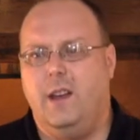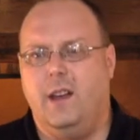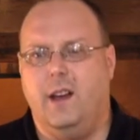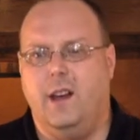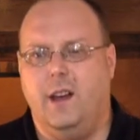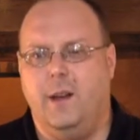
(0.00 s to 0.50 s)

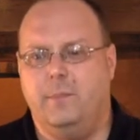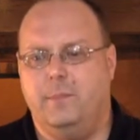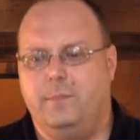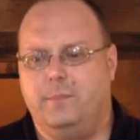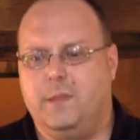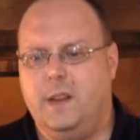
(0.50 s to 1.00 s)
um,
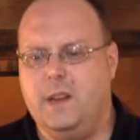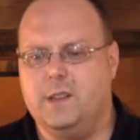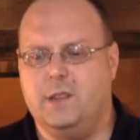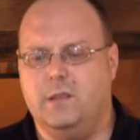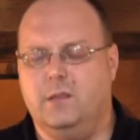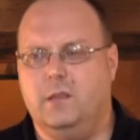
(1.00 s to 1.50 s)
he
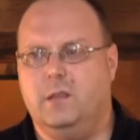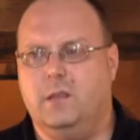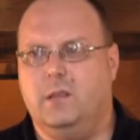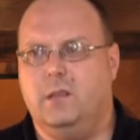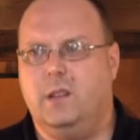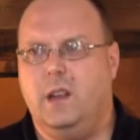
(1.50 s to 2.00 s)
doesn't
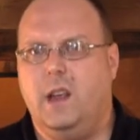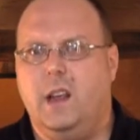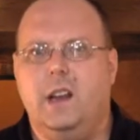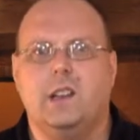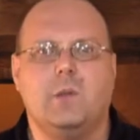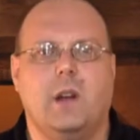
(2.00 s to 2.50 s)
he doesn't